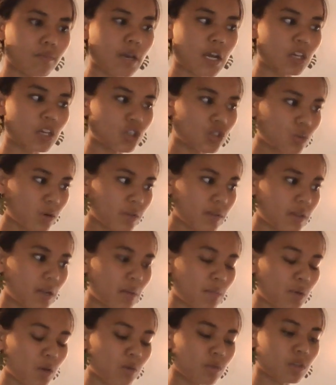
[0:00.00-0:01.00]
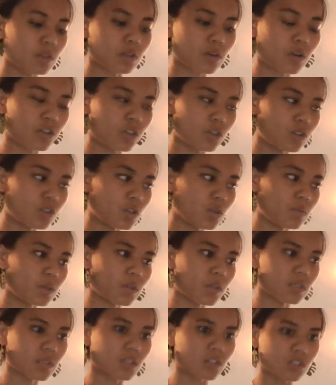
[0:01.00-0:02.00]
make sure that I'm posting on YouTube
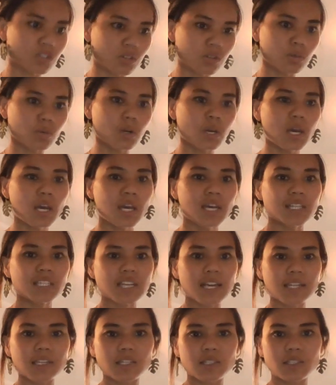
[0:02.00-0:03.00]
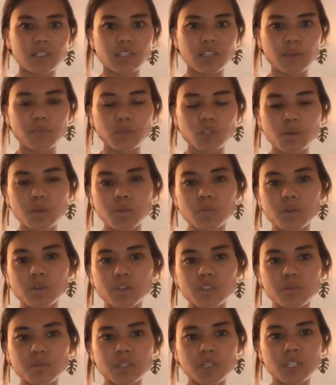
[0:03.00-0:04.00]
because I do tend to skip doing
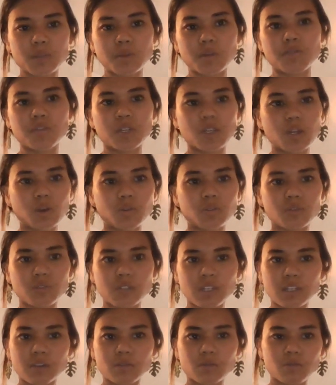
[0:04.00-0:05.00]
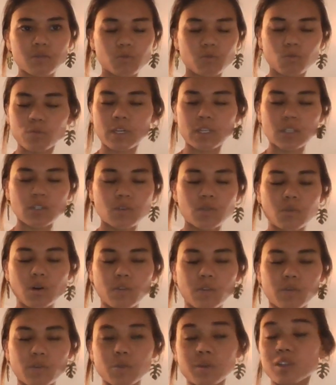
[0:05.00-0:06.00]
reels because my videos are way too
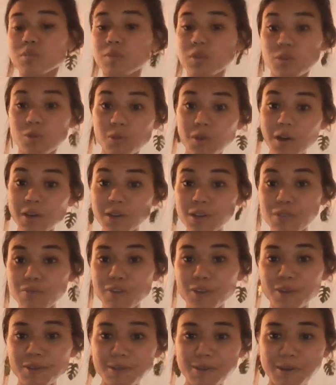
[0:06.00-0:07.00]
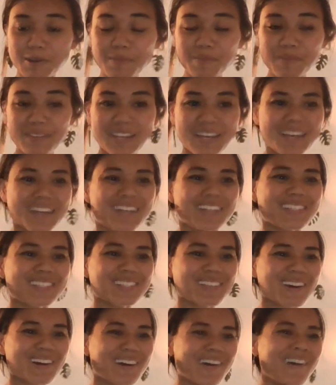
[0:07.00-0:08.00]
long for reels, but they're long enough for YouTube.
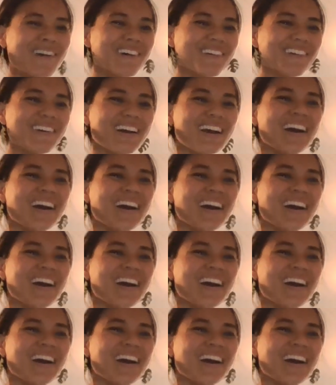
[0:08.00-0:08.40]
So,